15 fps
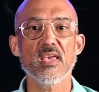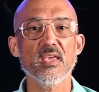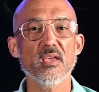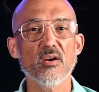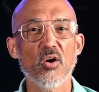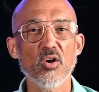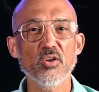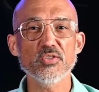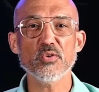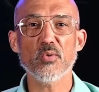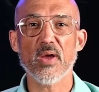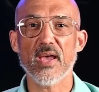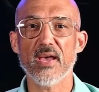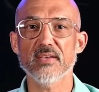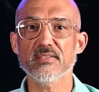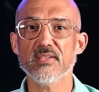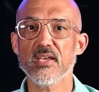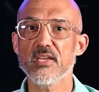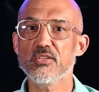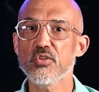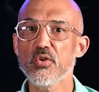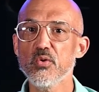It also has
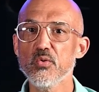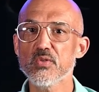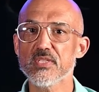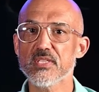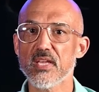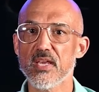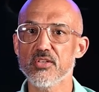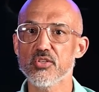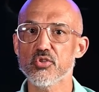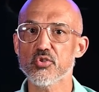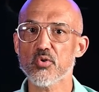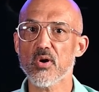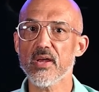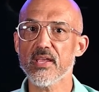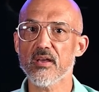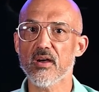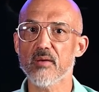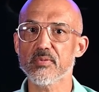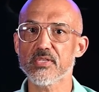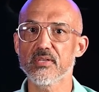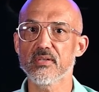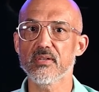a two-stage drying
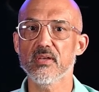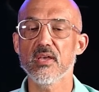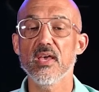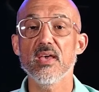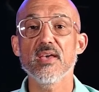option.